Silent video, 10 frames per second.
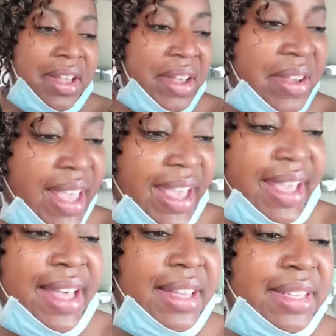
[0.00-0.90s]
Okay,
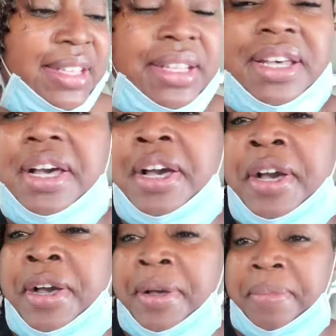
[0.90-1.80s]
guys,
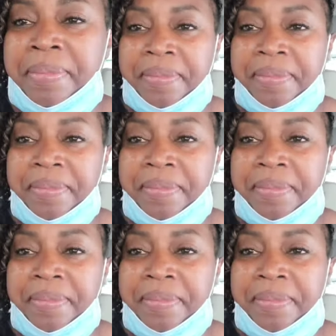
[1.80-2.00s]
I